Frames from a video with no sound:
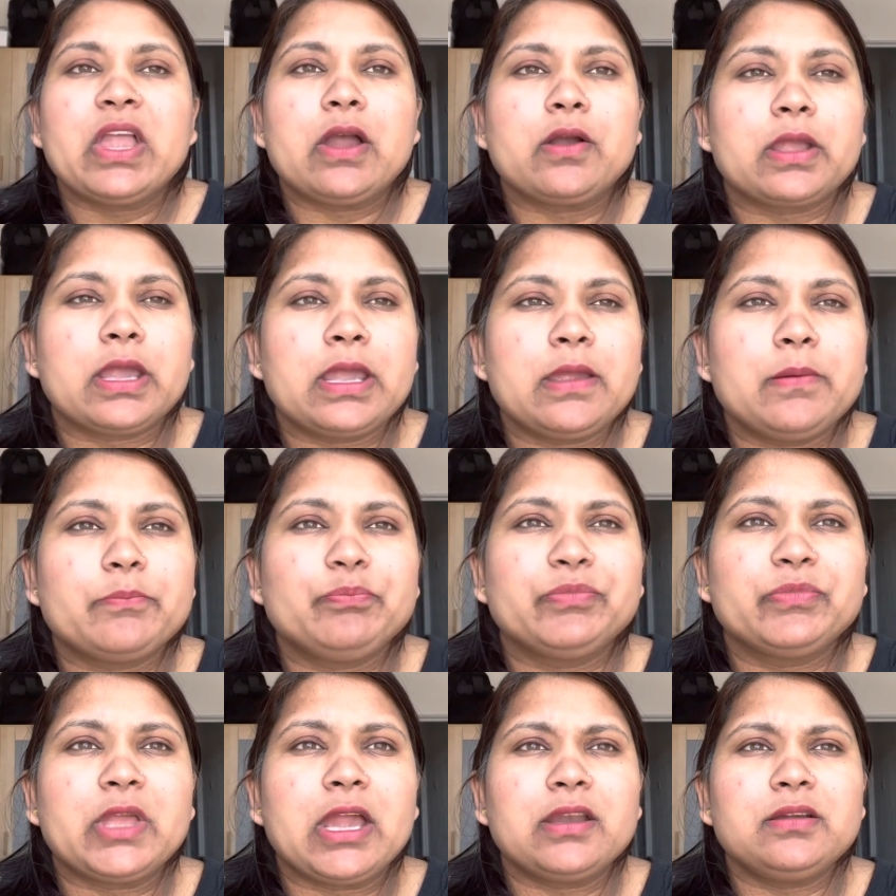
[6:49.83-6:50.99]
Okay,
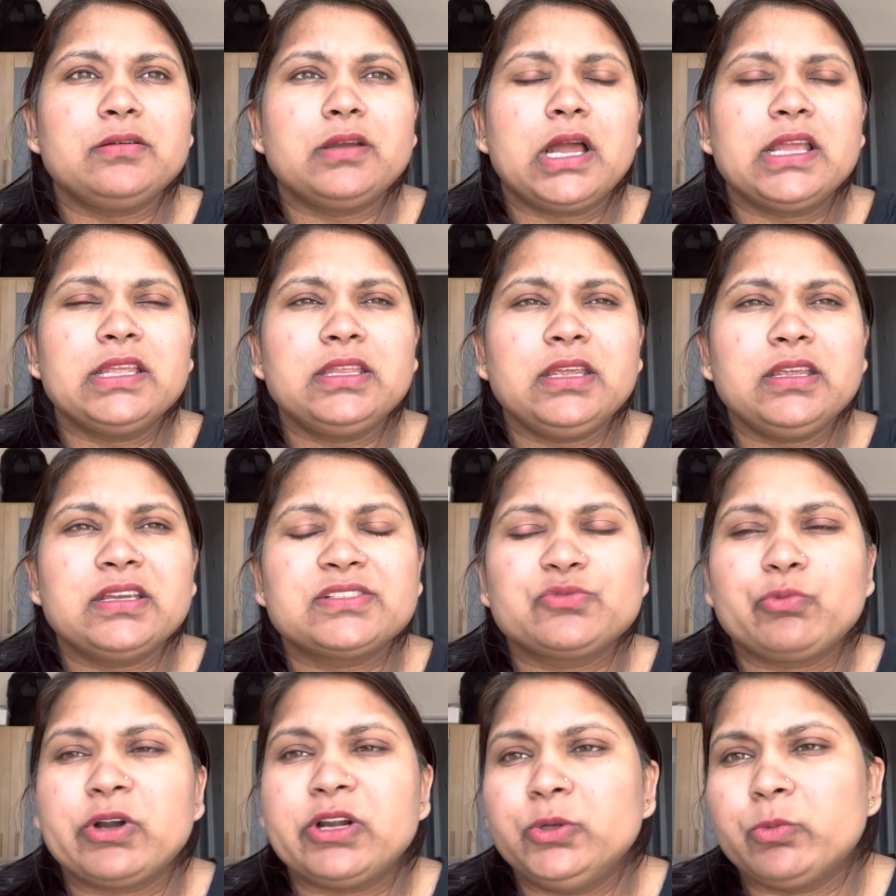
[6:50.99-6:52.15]
and I think it's
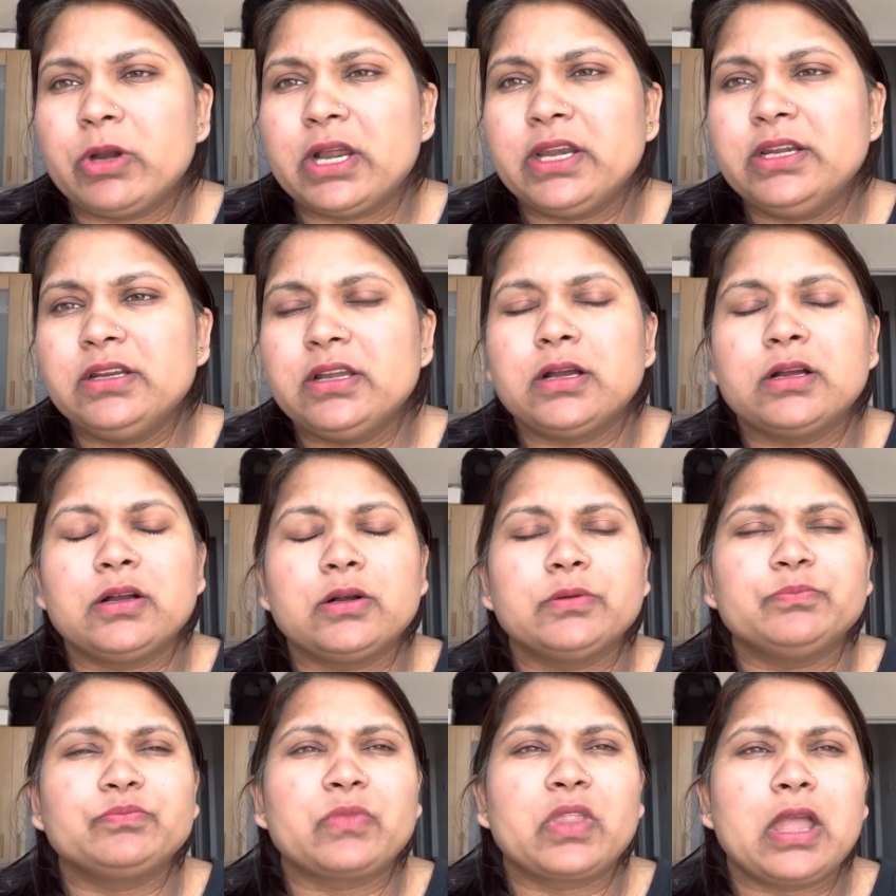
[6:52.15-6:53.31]
worldwide,
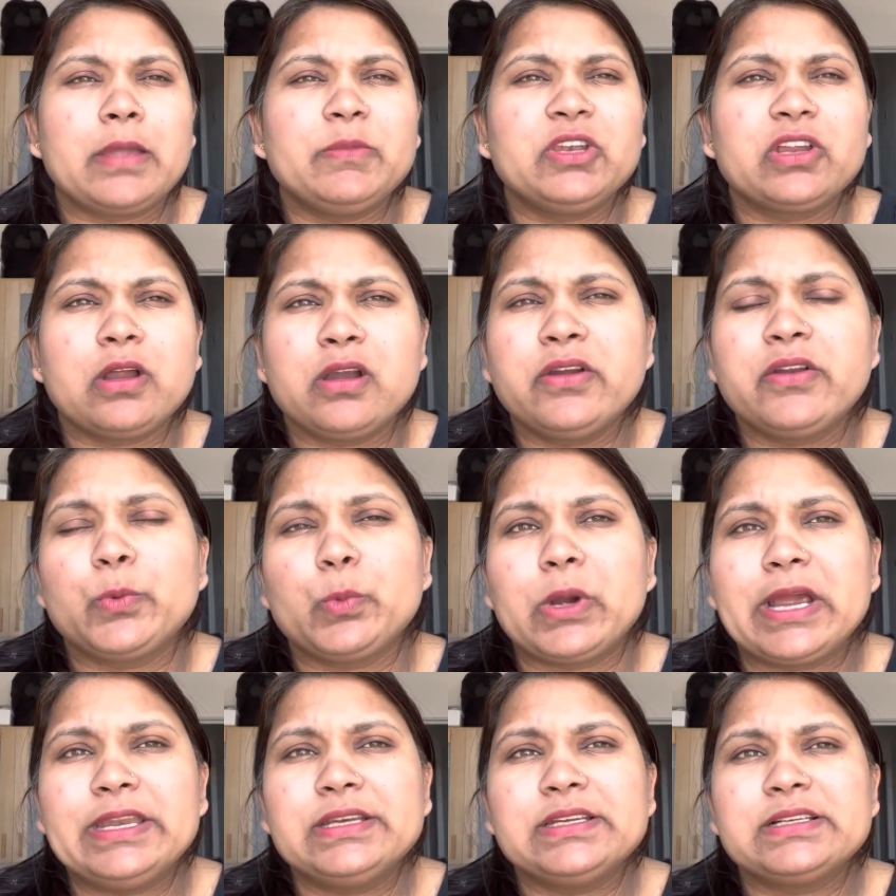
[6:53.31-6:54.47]

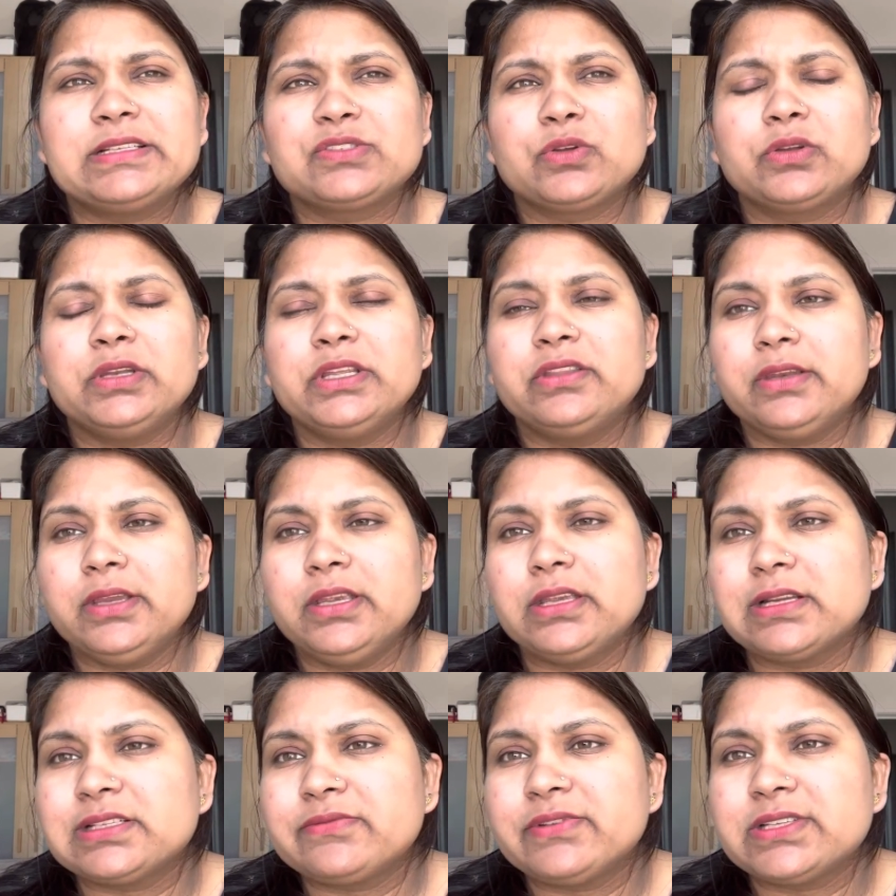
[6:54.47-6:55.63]
countrywide, it's only 3
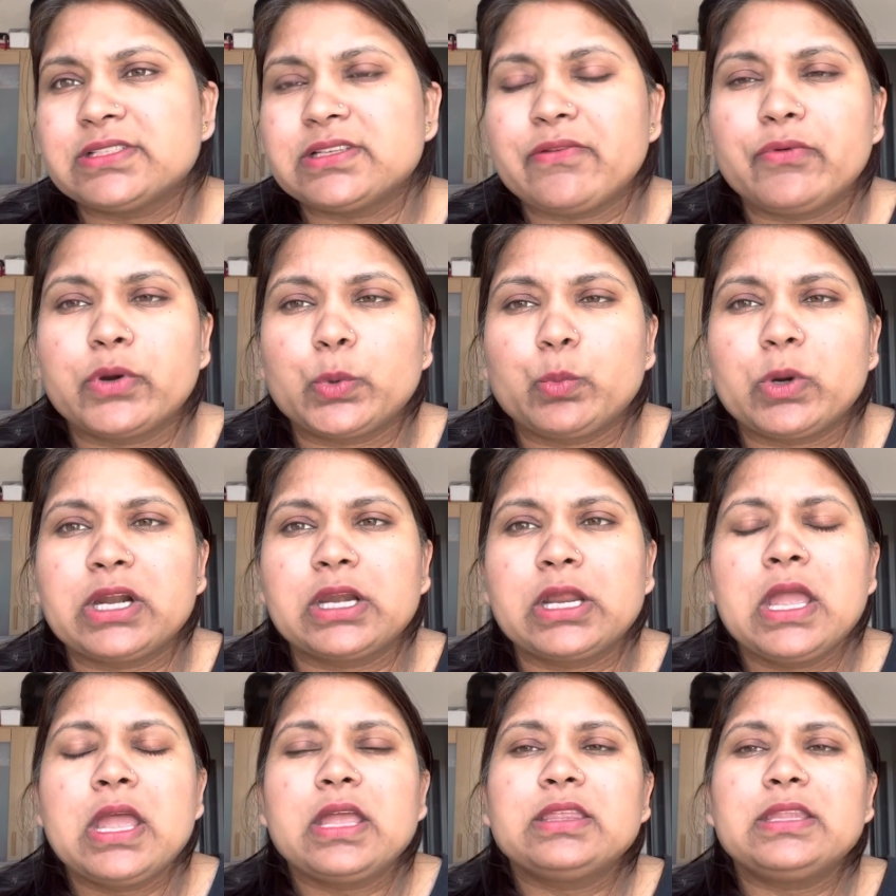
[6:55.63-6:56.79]
years visa for work,
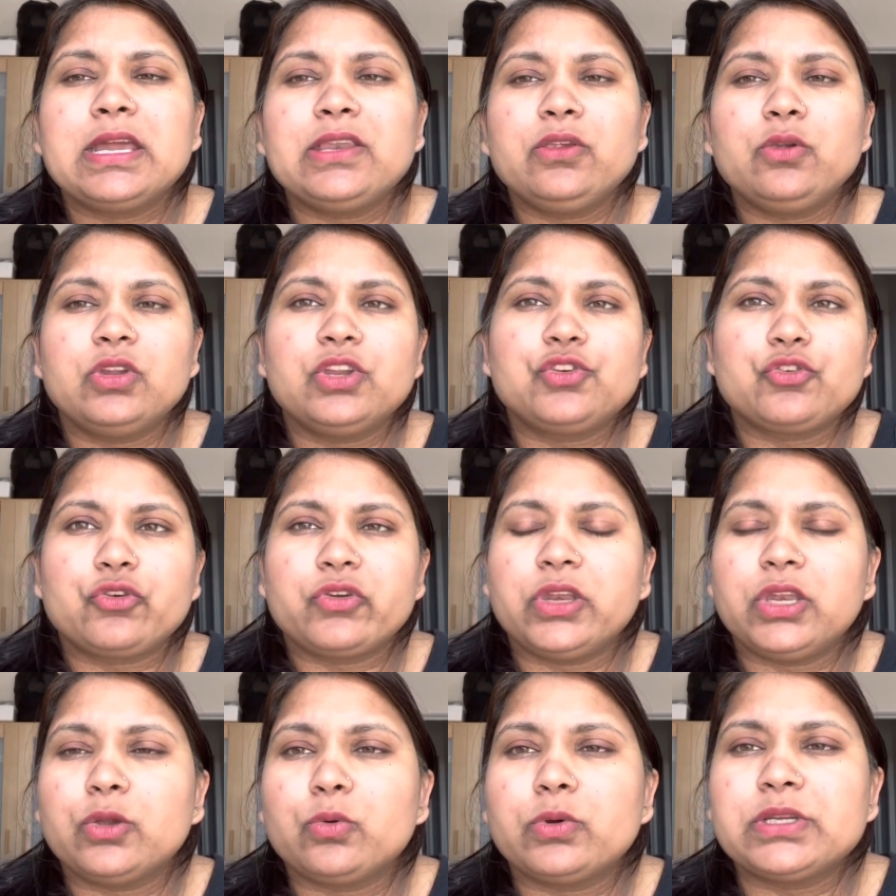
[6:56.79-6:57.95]
then you need to
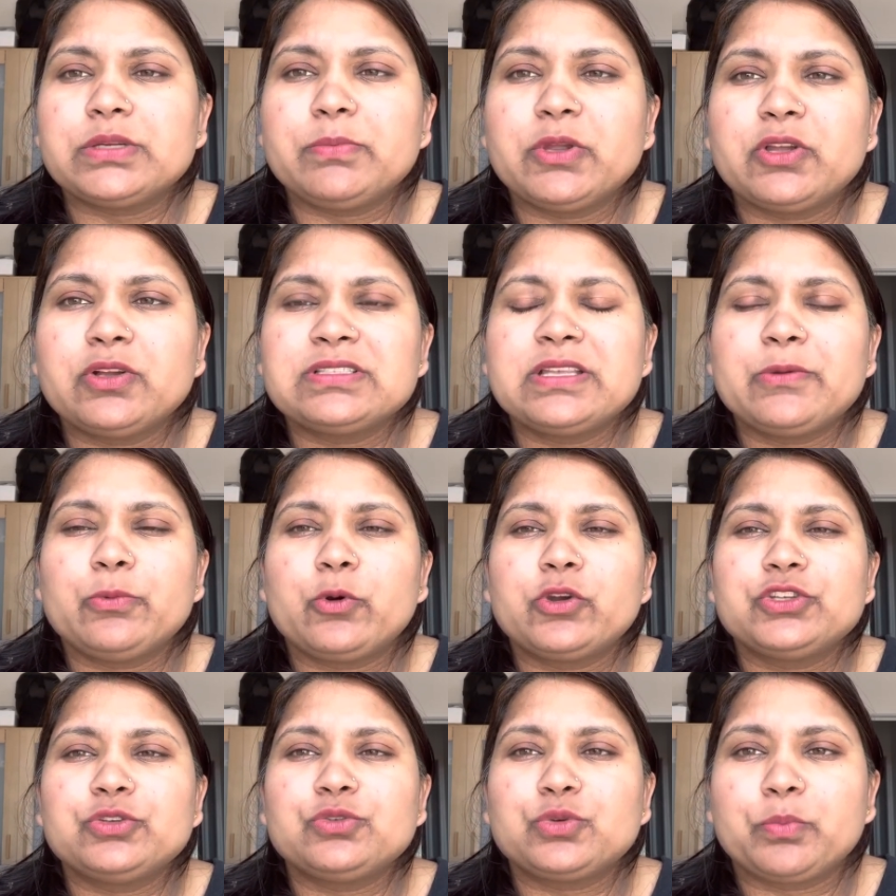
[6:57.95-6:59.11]
renew it, because they
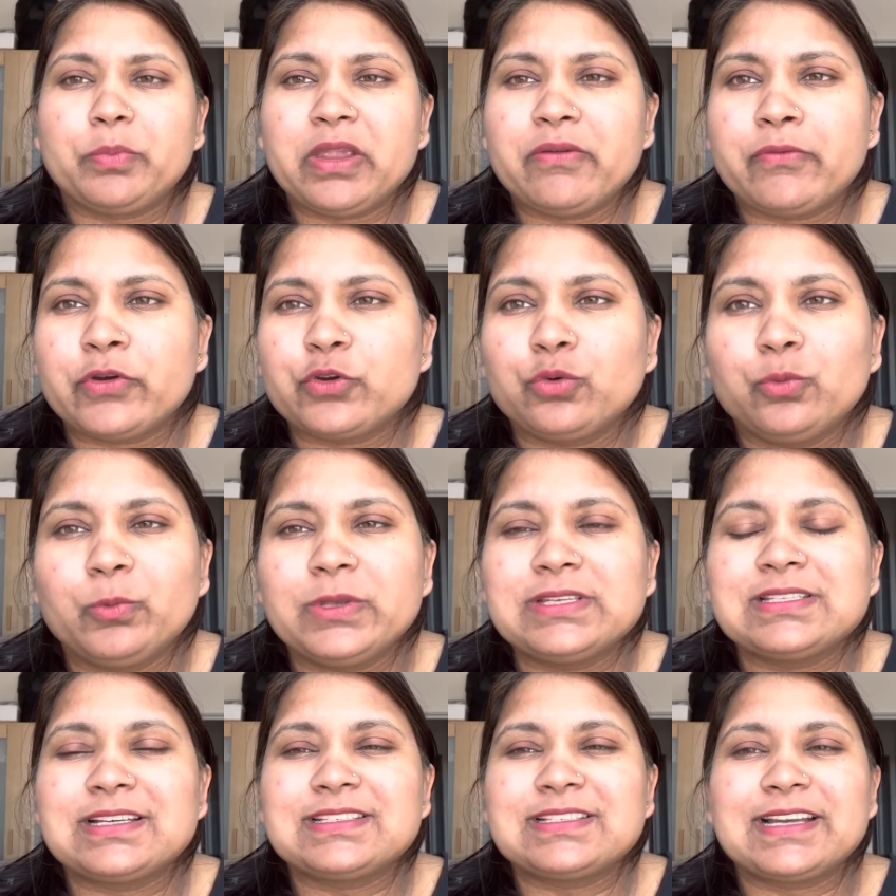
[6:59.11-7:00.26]
want you to pay for two
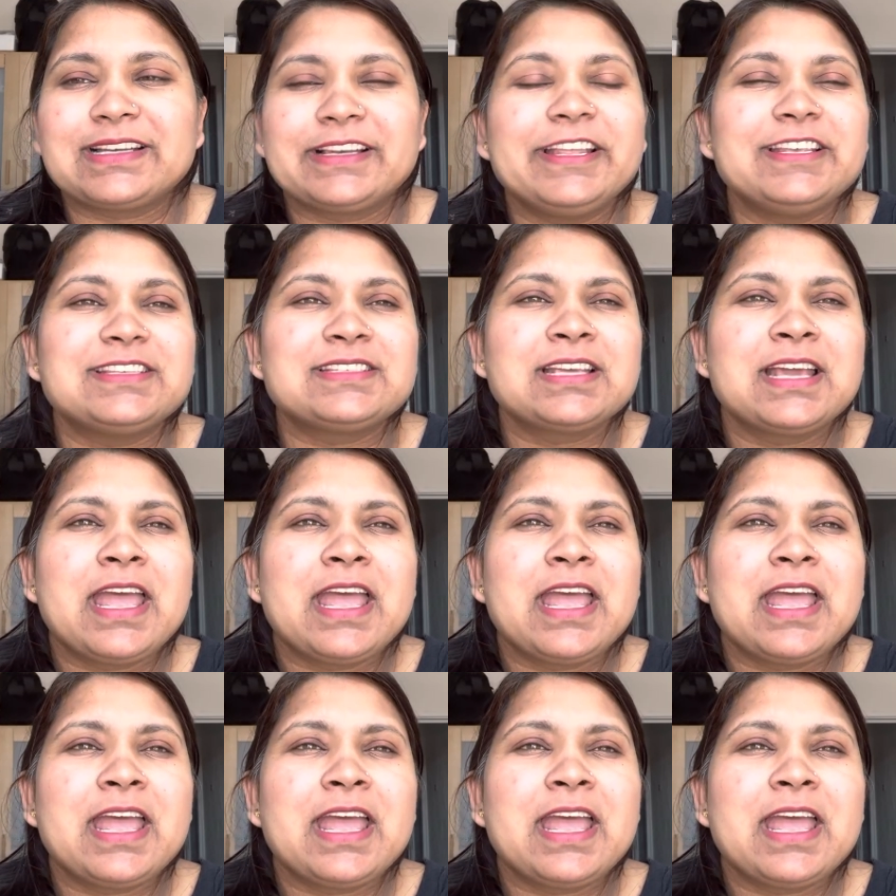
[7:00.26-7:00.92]
visas at least